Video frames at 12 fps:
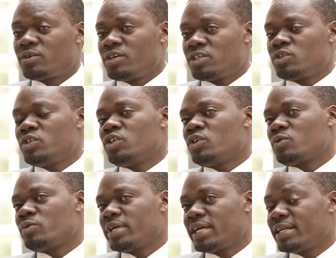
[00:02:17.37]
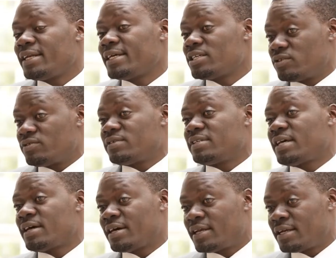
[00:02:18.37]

So going to New York, we had lessons there